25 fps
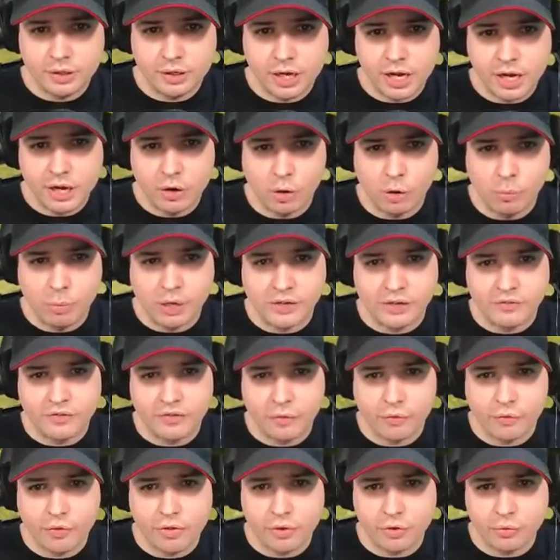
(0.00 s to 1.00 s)
I hope I
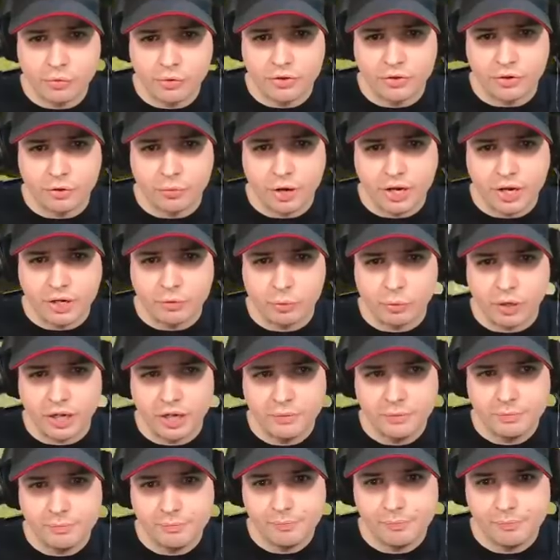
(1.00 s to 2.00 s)
threw it the right way.